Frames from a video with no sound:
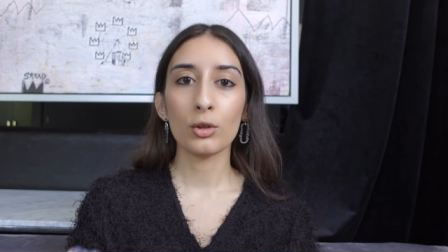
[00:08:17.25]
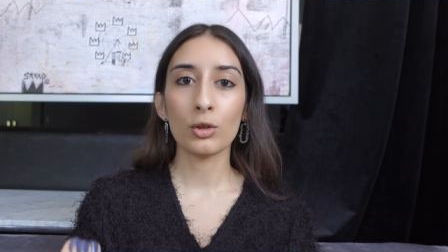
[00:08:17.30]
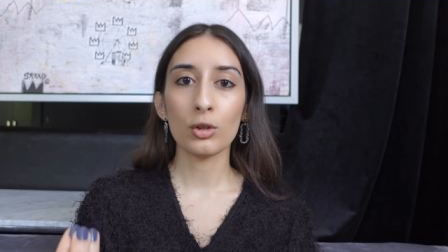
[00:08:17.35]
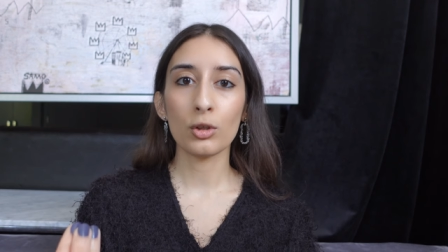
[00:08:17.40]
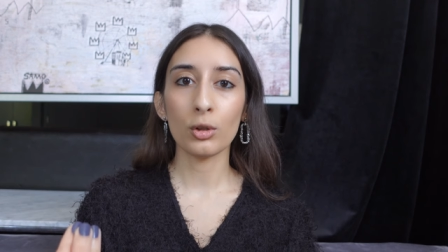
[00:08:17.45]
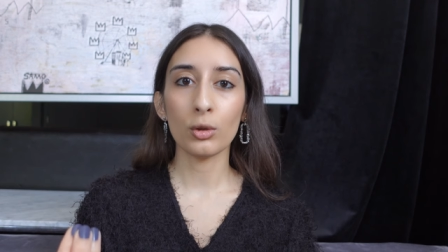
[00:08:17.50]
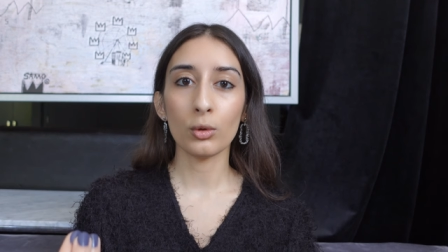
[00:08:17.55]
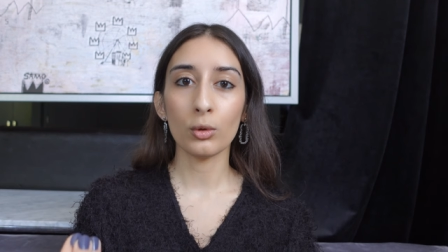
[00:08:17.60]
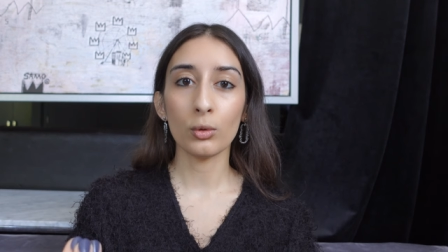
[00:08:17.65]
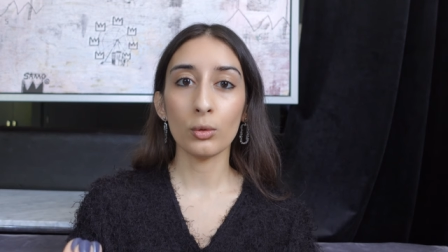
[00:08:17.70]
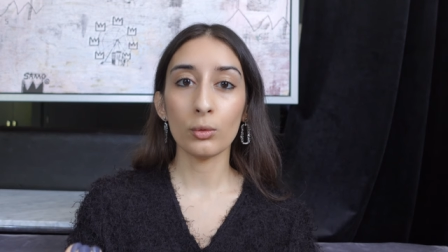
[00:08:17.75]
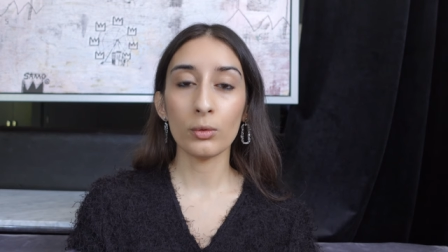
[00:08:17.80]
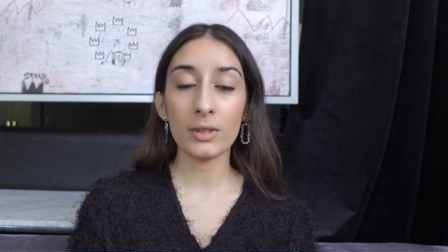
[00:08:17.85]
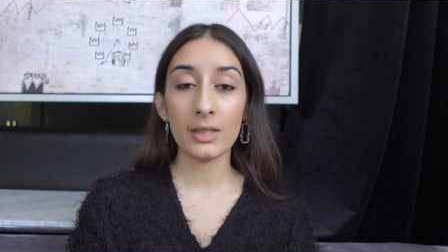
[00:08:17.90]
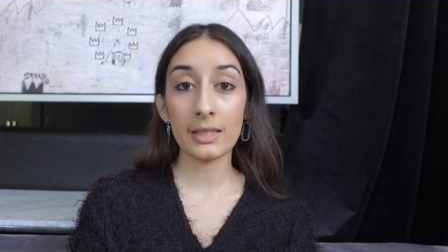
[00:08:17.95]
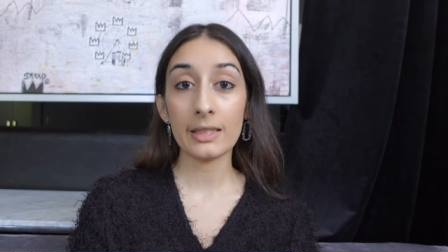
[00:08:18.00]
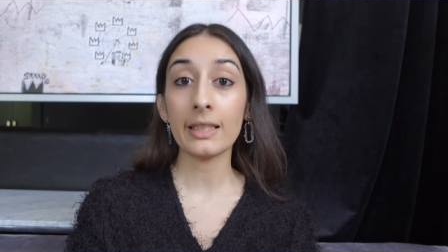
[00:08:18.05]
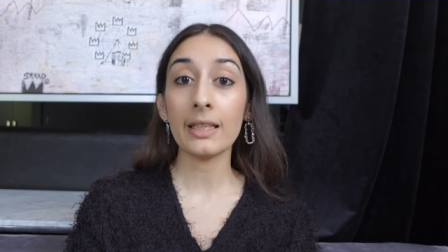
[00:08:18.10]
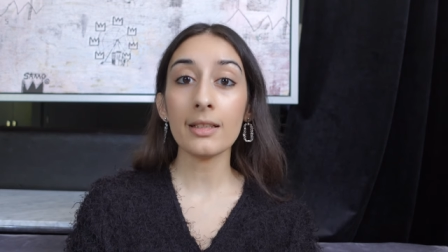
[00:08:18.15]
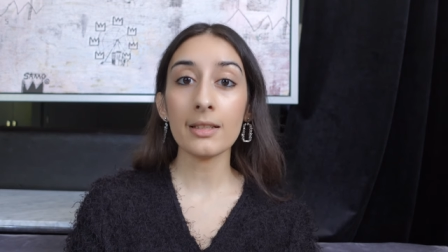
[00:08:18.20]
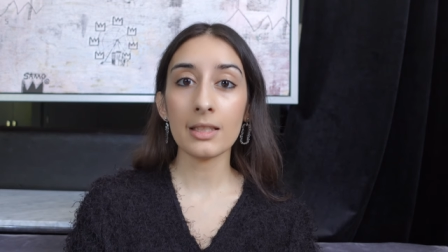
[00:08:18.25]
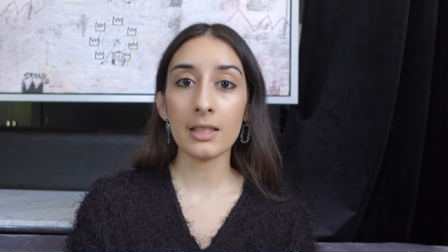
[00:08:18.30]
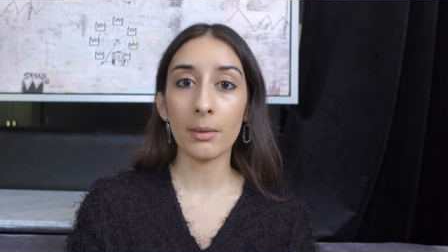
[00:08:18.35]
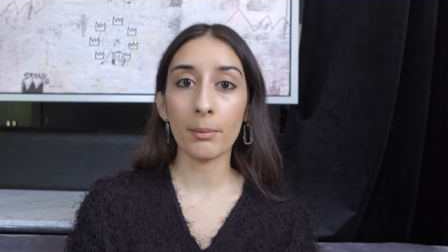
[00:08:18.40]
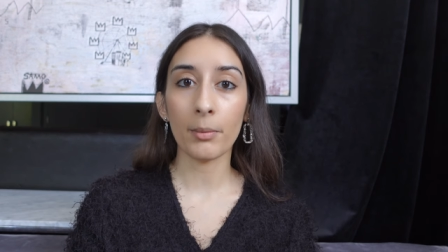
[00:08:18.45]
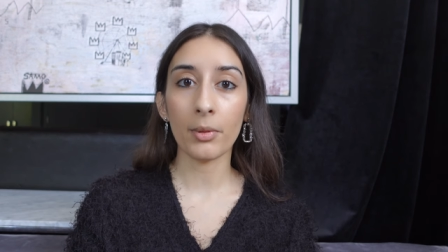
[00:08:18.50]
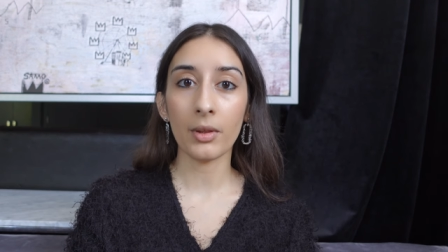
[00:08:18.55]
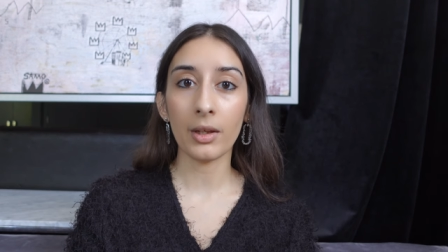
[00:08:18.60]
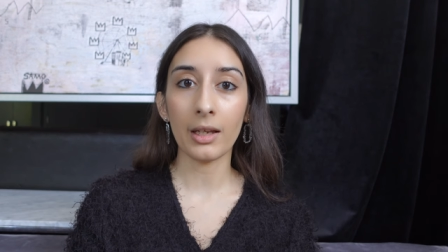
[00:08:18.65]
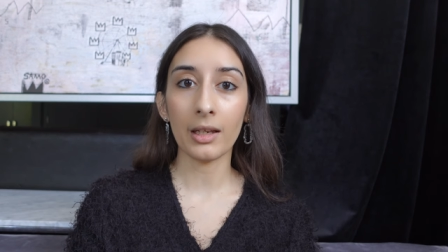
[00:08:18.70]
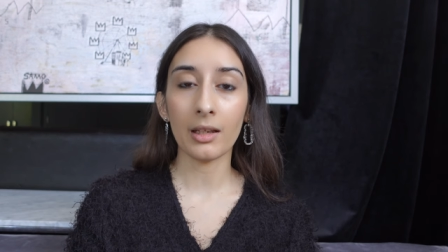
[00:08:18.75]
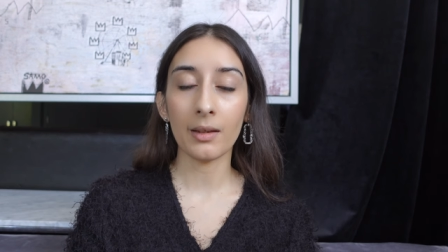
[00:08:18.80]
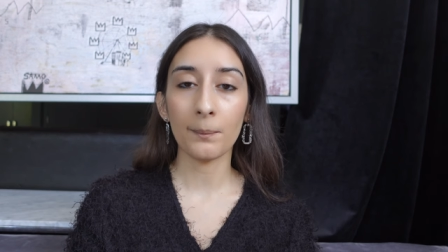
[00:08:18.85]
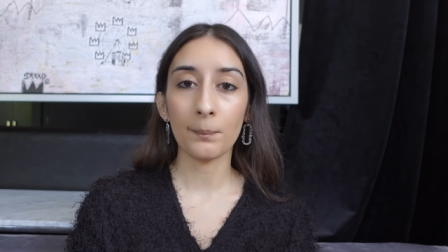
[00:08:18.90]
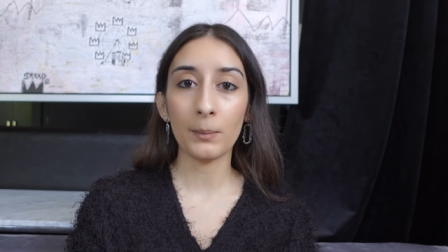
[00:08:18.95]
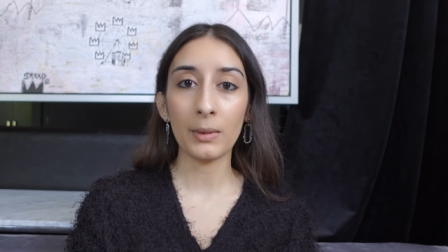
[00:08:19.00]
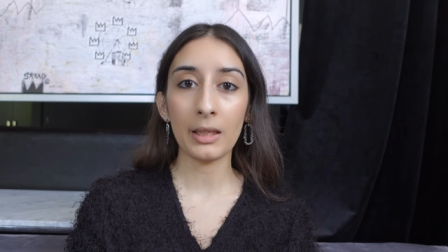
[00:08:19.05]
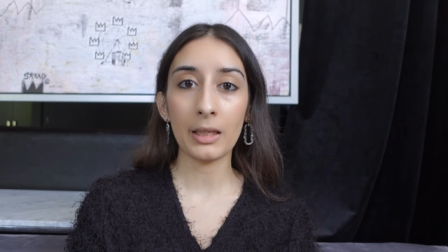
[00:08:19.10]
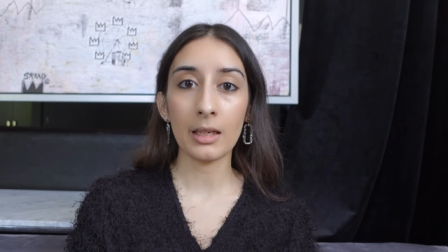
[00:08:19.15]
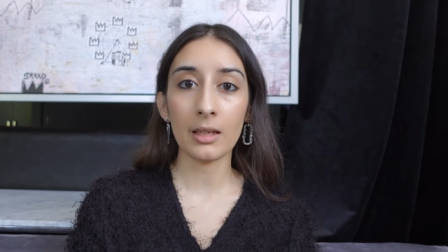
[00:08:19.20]
to say something
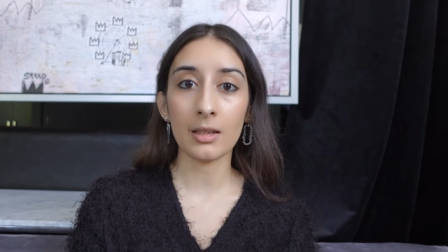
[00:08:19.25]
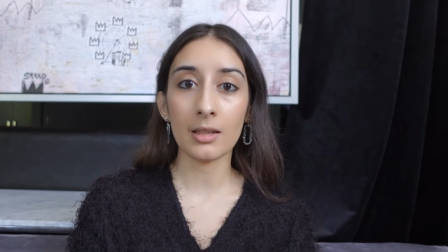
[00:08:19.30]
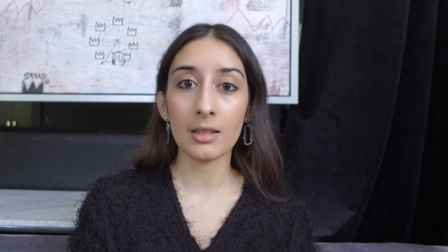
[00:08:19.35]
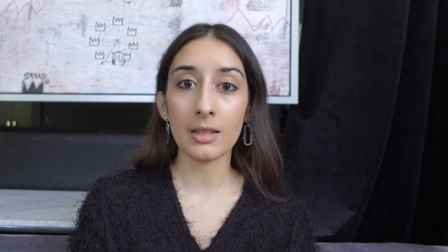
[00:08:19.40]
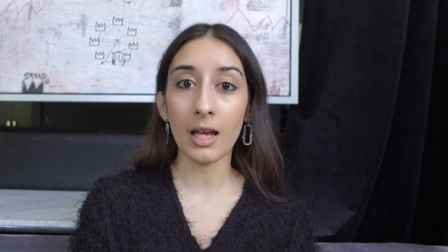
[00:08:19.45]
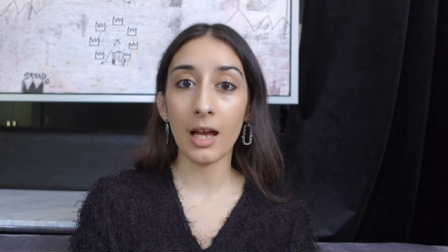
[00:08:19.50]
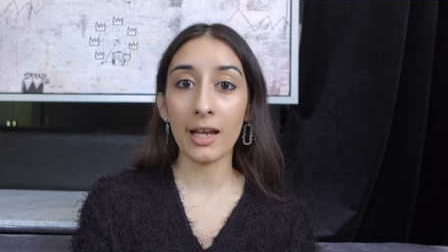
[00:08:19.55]
because